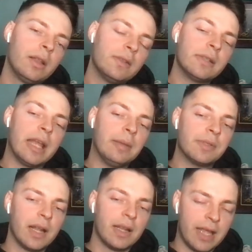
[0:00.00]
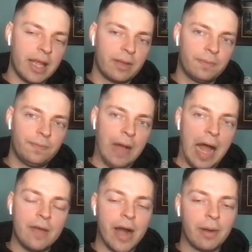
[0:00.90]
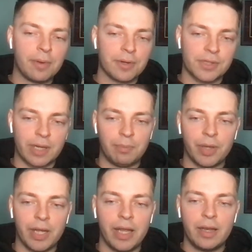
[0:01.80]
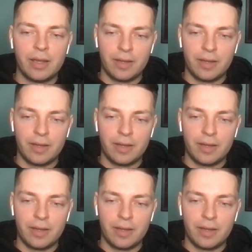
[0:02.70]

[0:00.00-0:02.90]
This game's going to take 5 hours to complete.